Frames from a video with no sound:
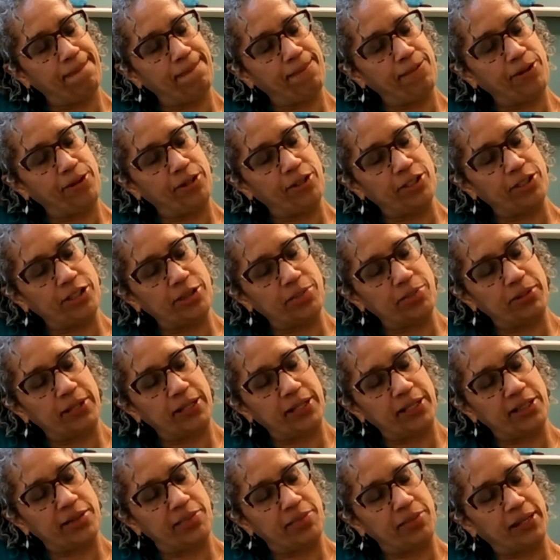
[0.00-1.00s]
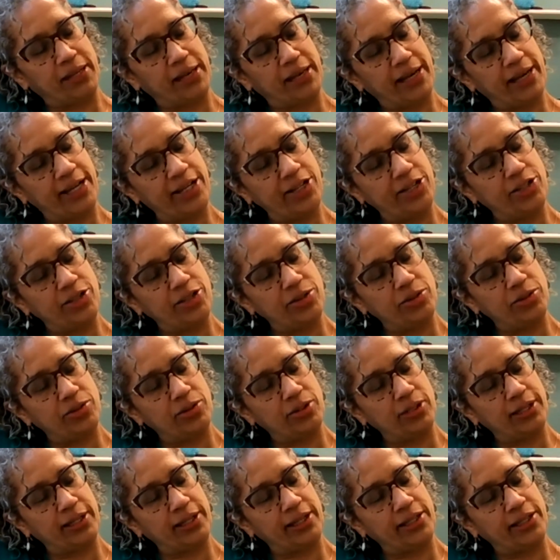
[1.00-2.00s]
You can just place it behind you
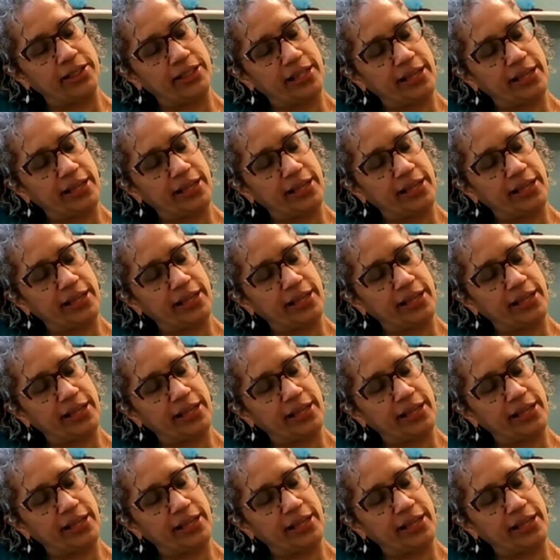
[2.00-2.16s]
or let it